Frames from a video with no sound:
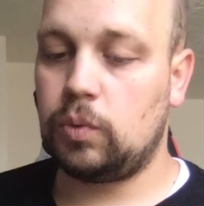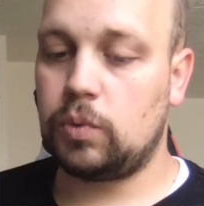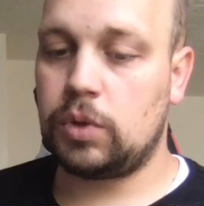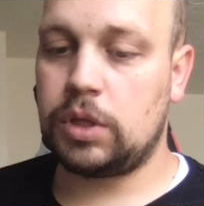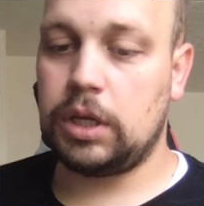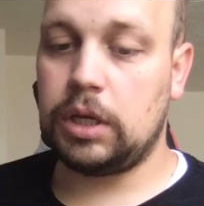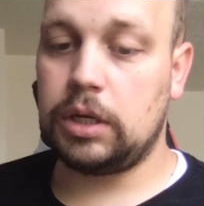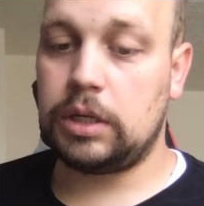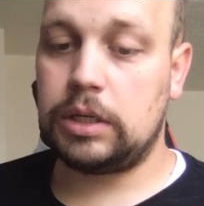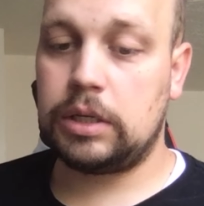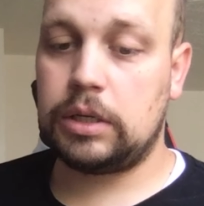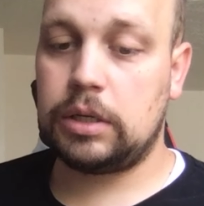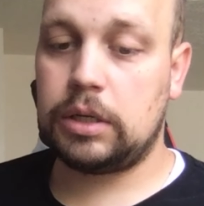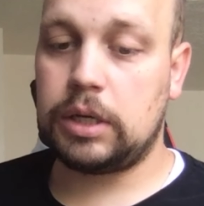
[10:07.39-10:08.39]
the
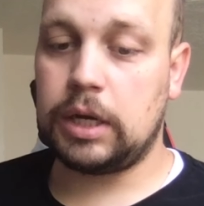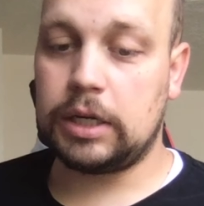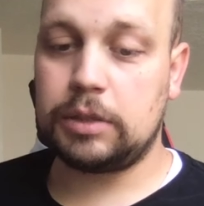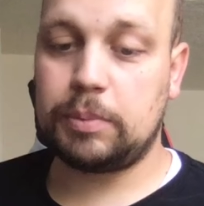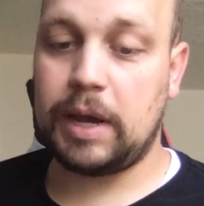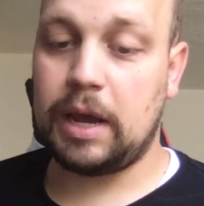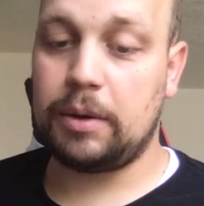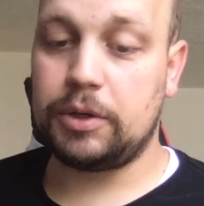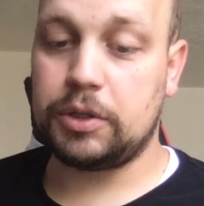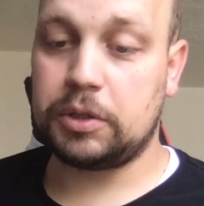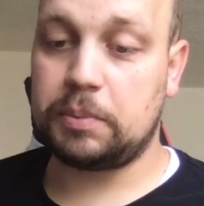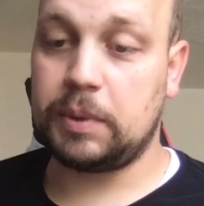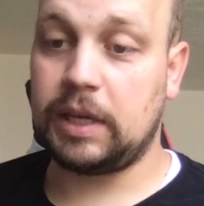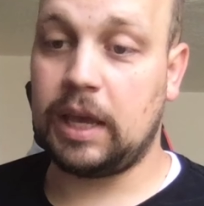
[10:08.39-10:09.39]
touchpad
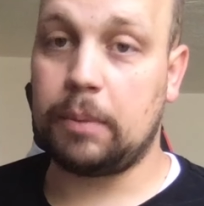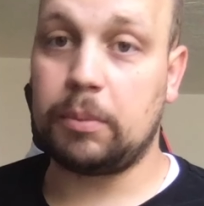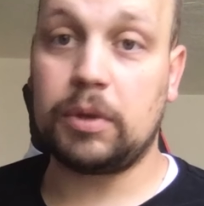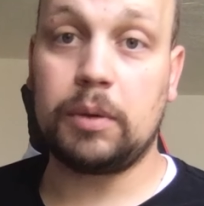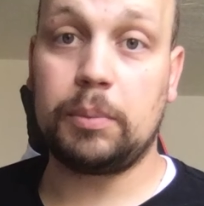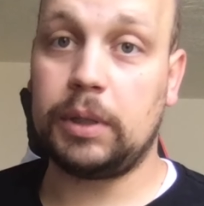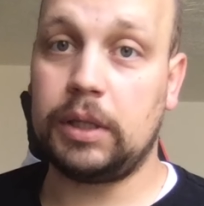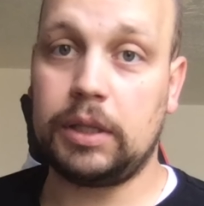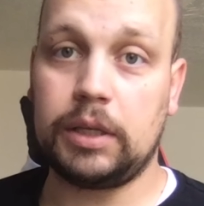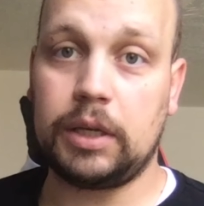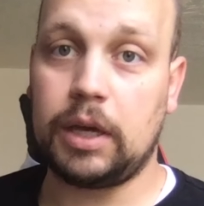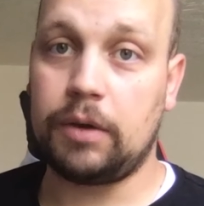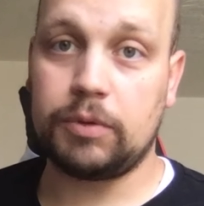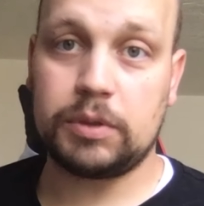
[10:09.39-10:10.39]
just became
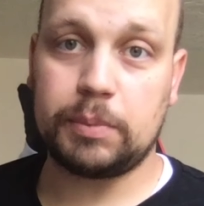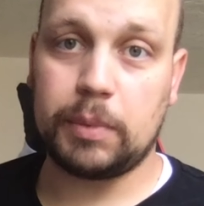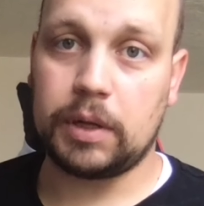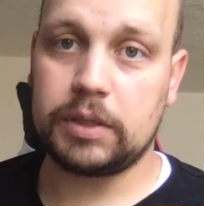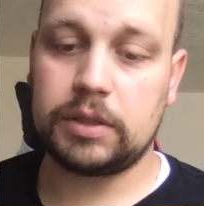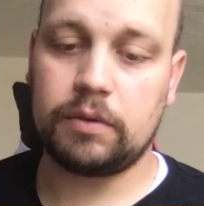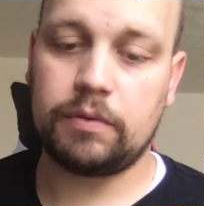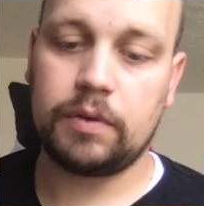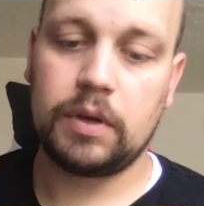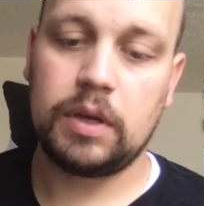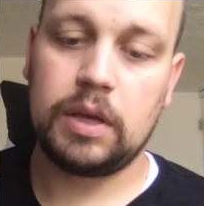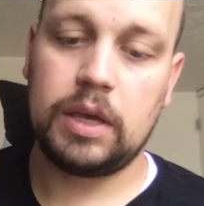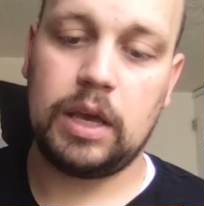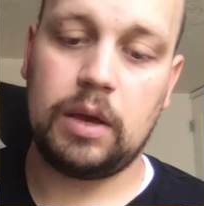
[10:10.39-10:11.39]
completely unresponsive.
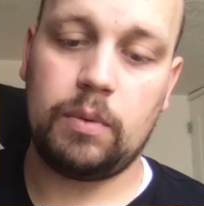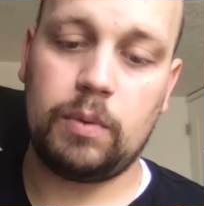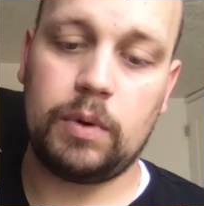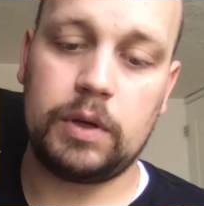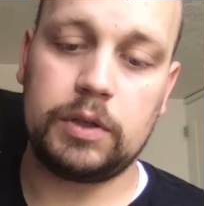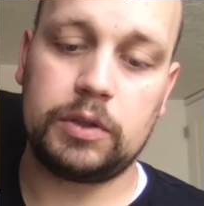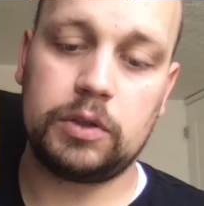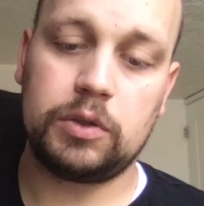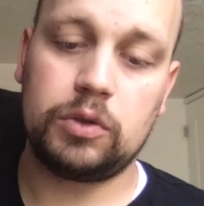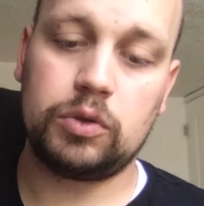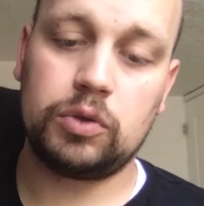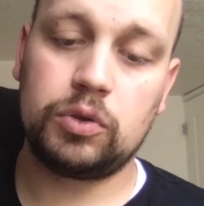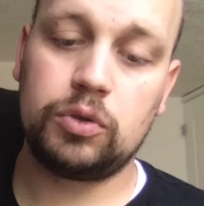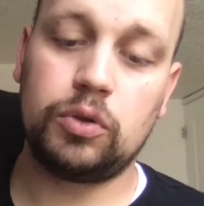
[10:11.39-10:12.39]
It was
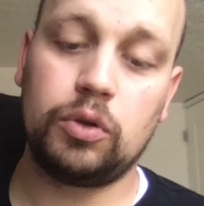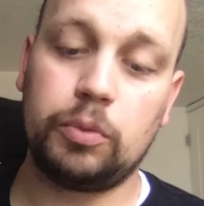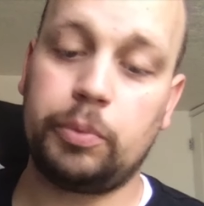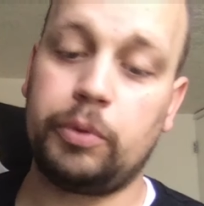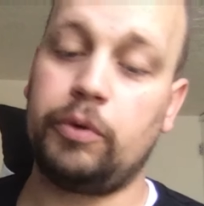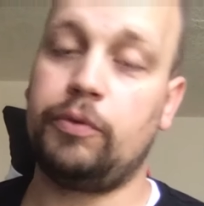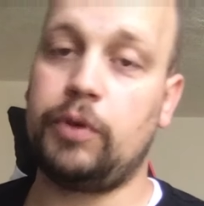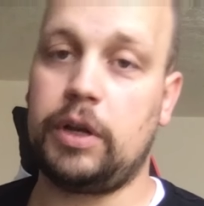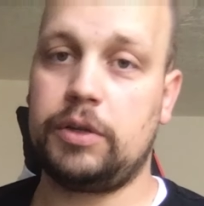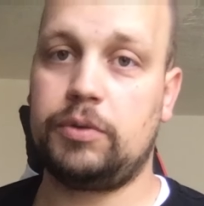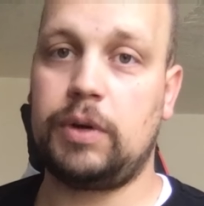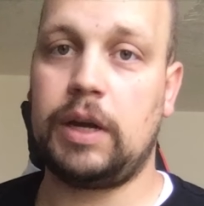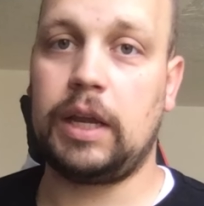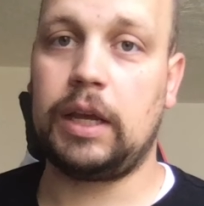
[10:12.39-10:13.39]
super
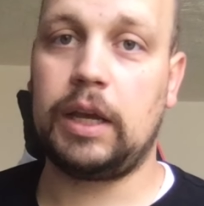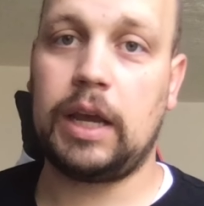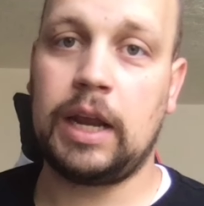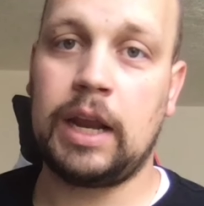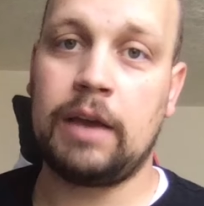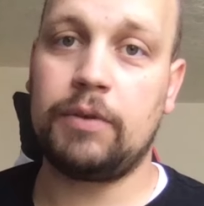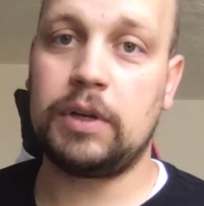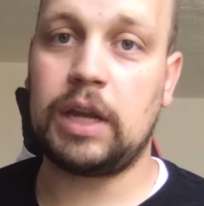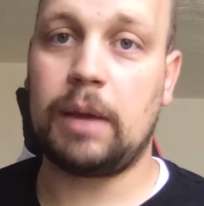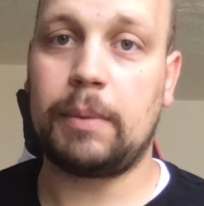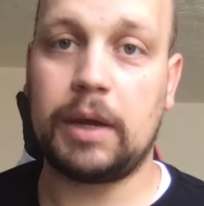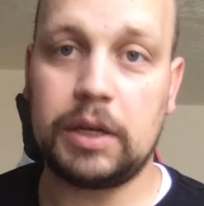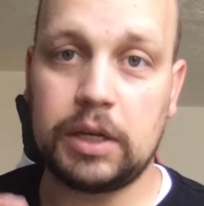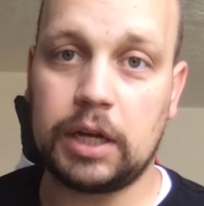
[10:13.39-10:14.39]
frustrating, and every time
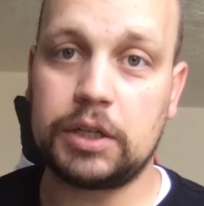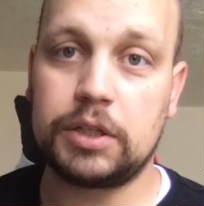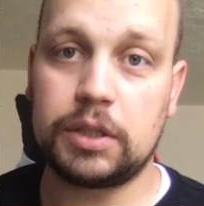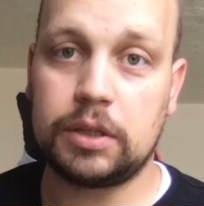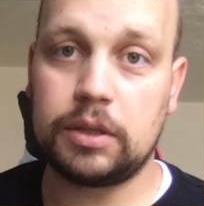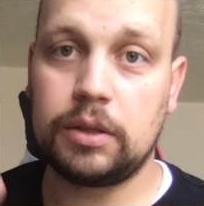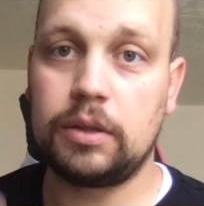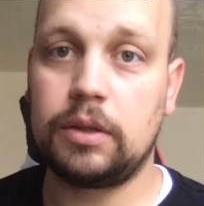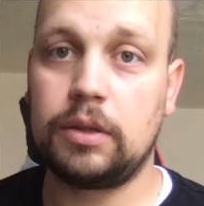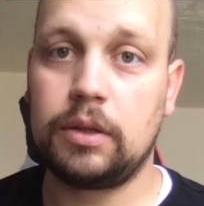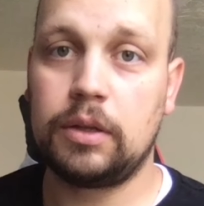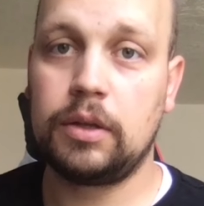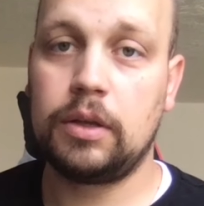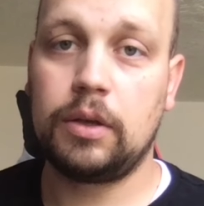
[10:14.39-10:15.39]
I touched
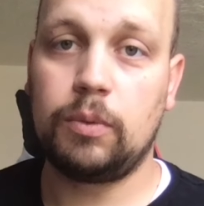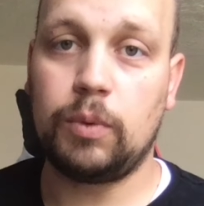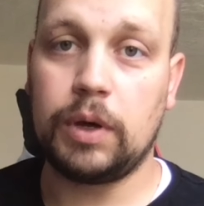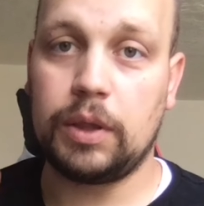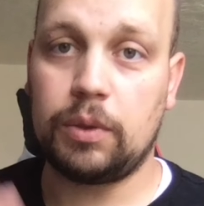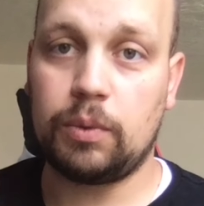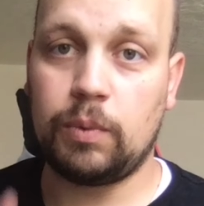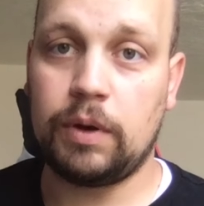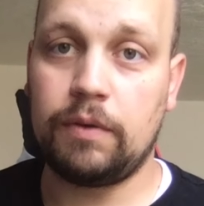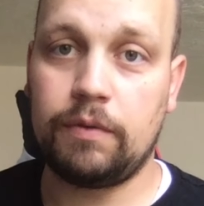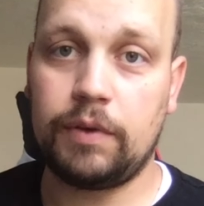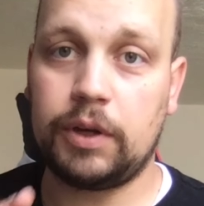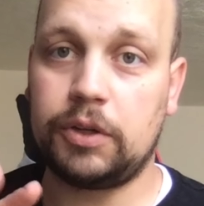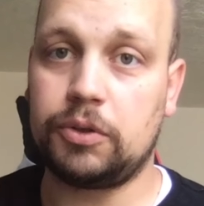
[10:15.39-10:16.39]
with one
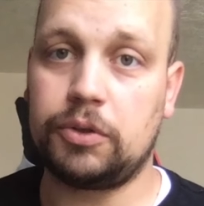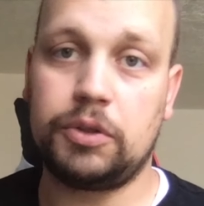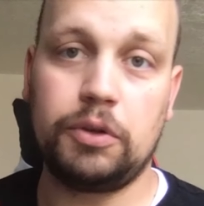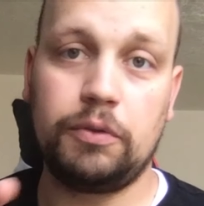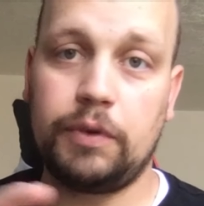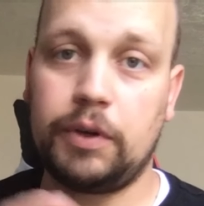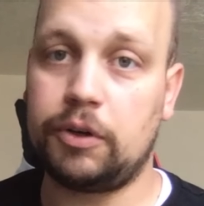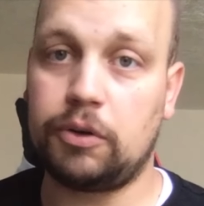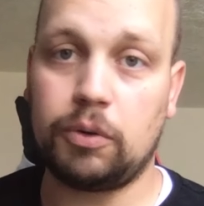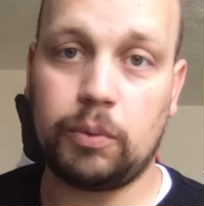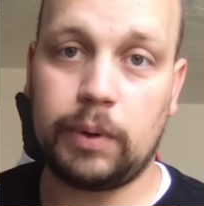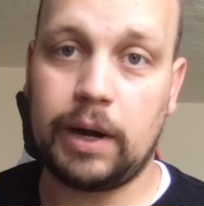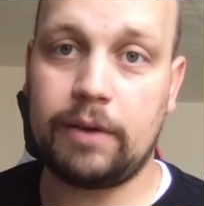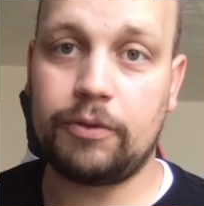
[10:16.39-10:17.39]
finger or two finger or
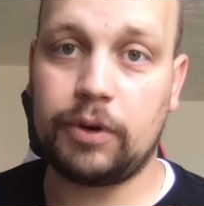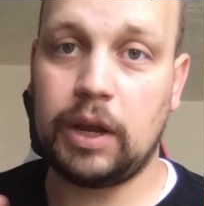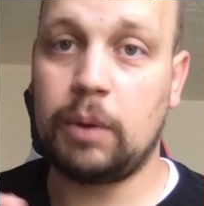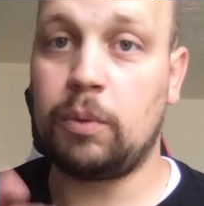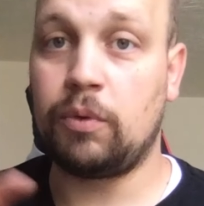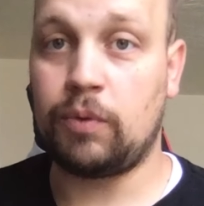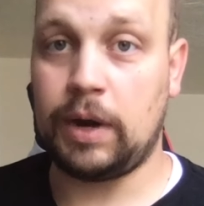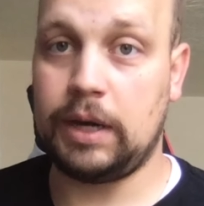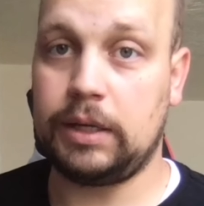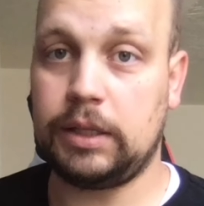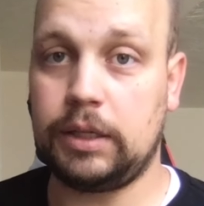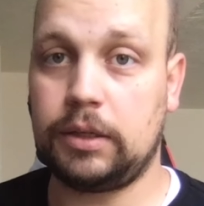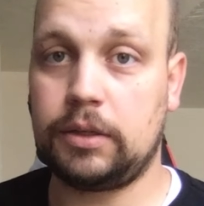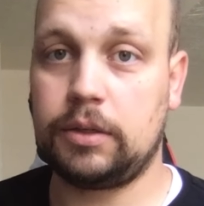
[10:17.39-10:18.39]
whatever, it would right click.